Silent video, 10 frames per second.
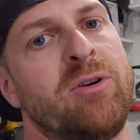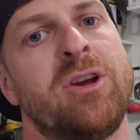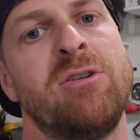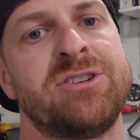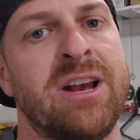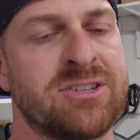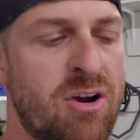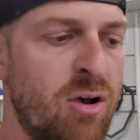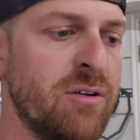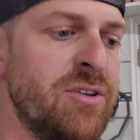Huge thanks to
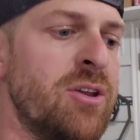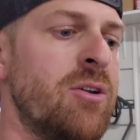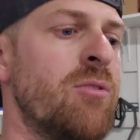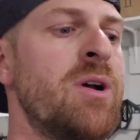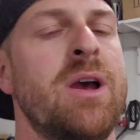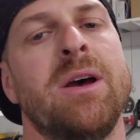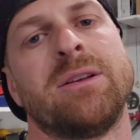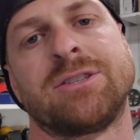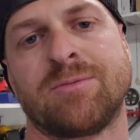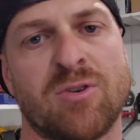all of you.
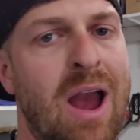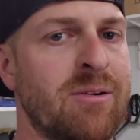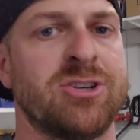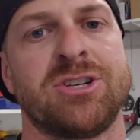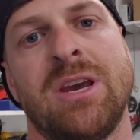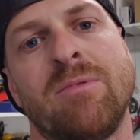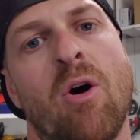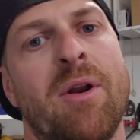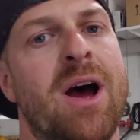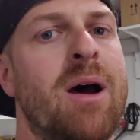Subscribers just keep
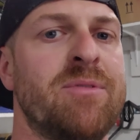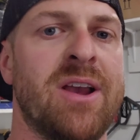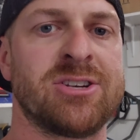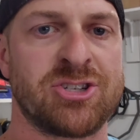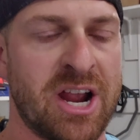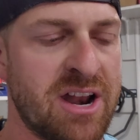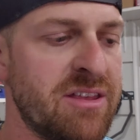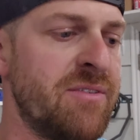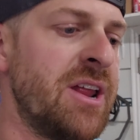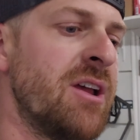going up. You guys are checking out
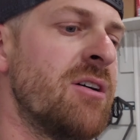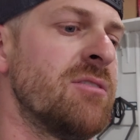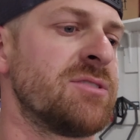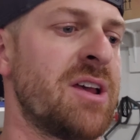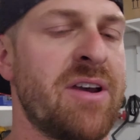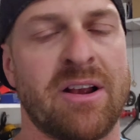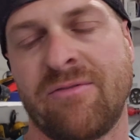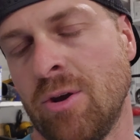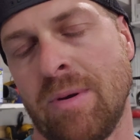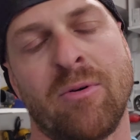the videos. I've had a
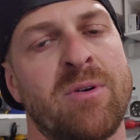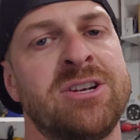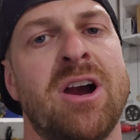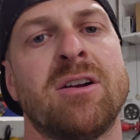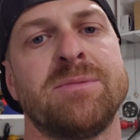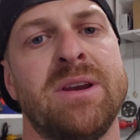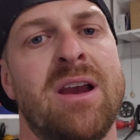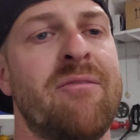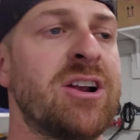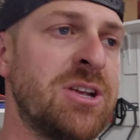few people reach out to me.
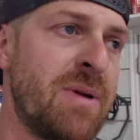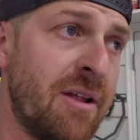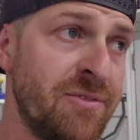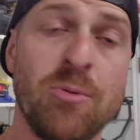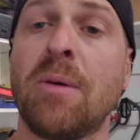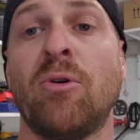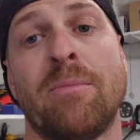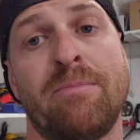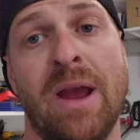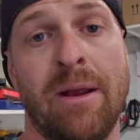I've actually met a few
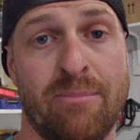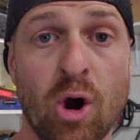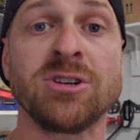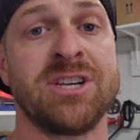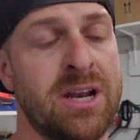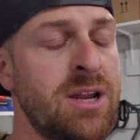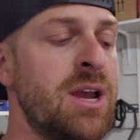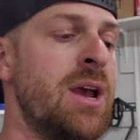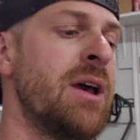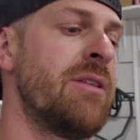people in person
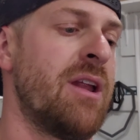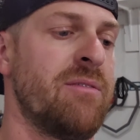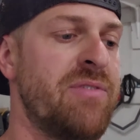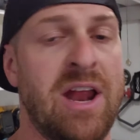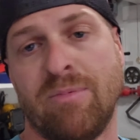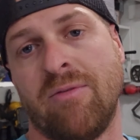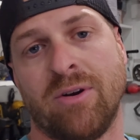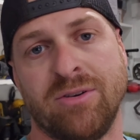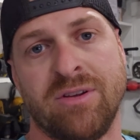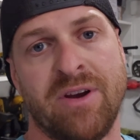that have thanked me for
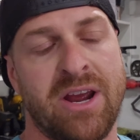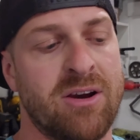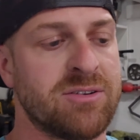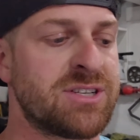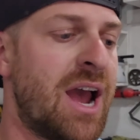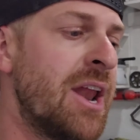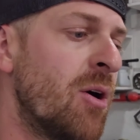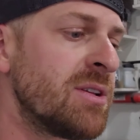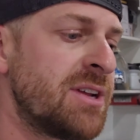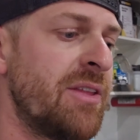doing the videos. I
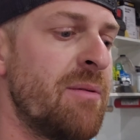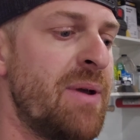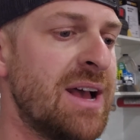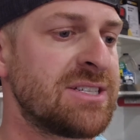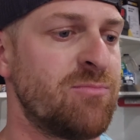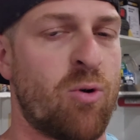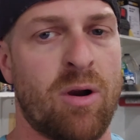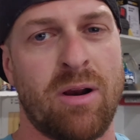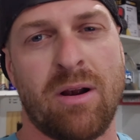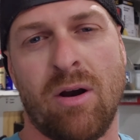know it's not the best,
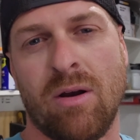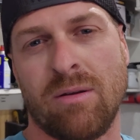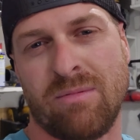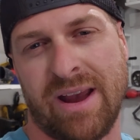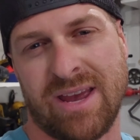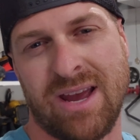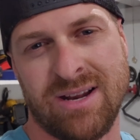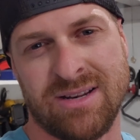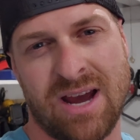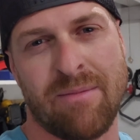more like
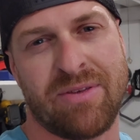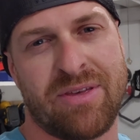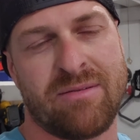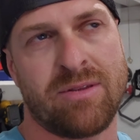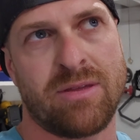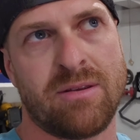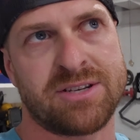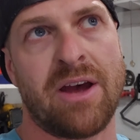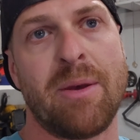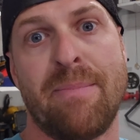in-depth. It's
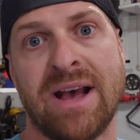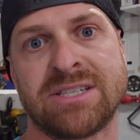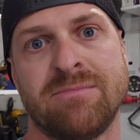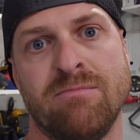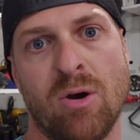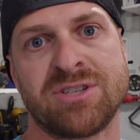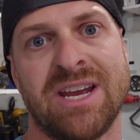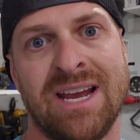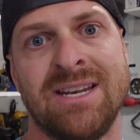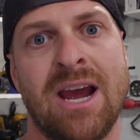not the best, most
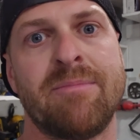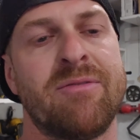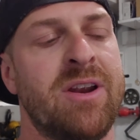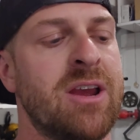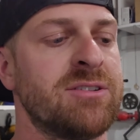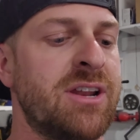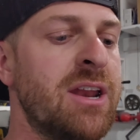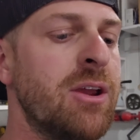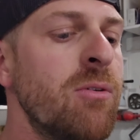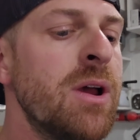in-depth videos that I
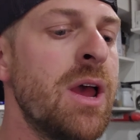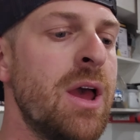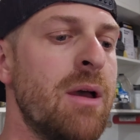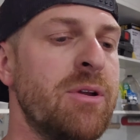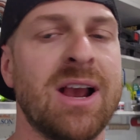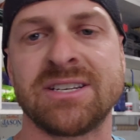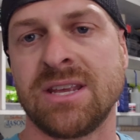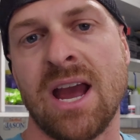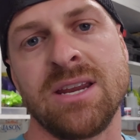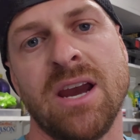do, but you guys get
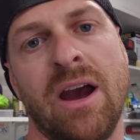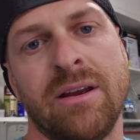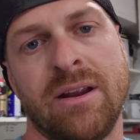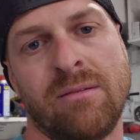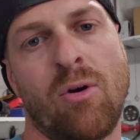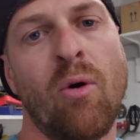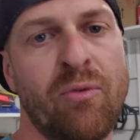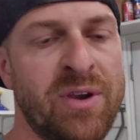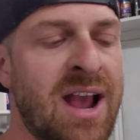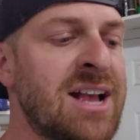the idea, and it
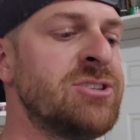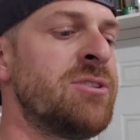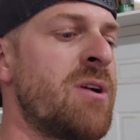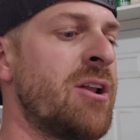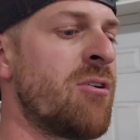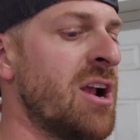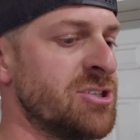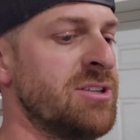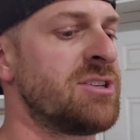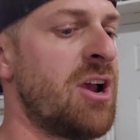hopefully guides you in the right
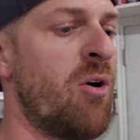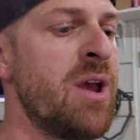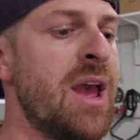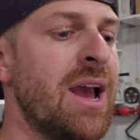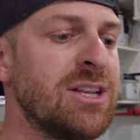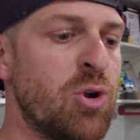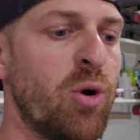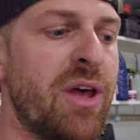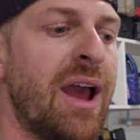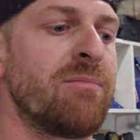direction. So it's
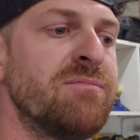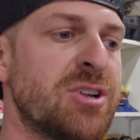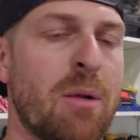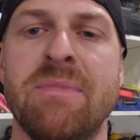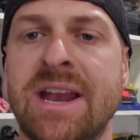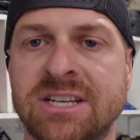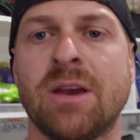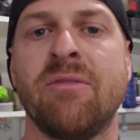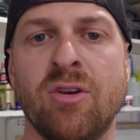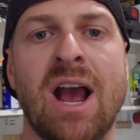cool that I start meeting
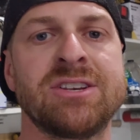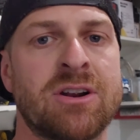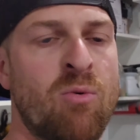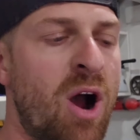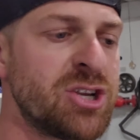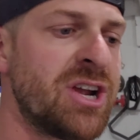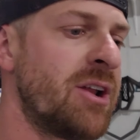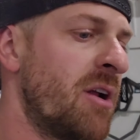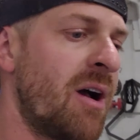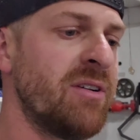some of you guys that are watching. I
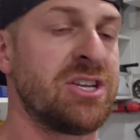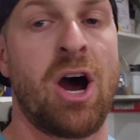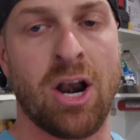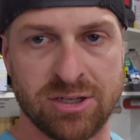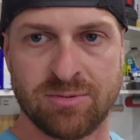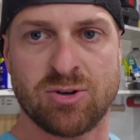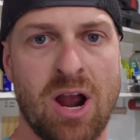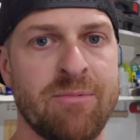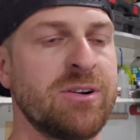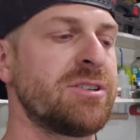know I don't have a ton of
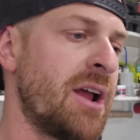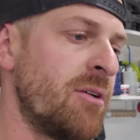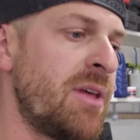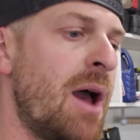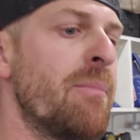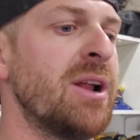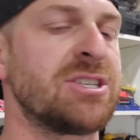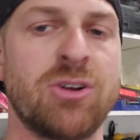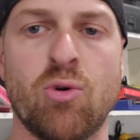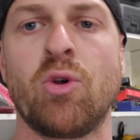subscribers, like I know that, but it's
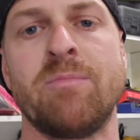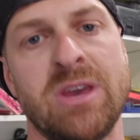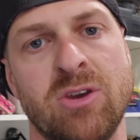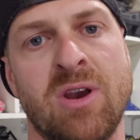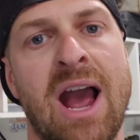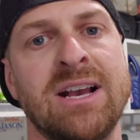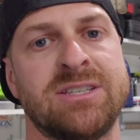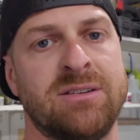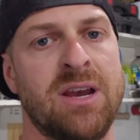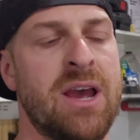still cool to meet you guys
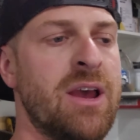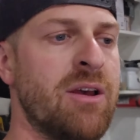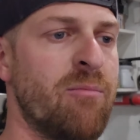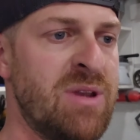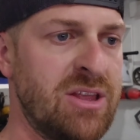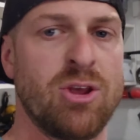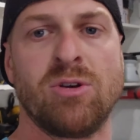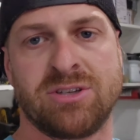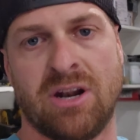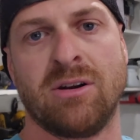and meet
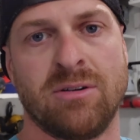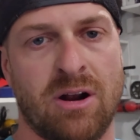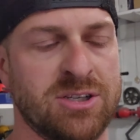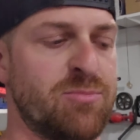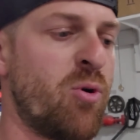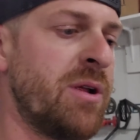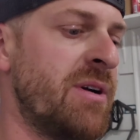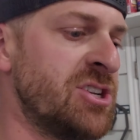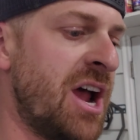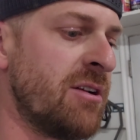those that are supporting
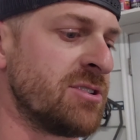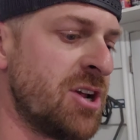my channel.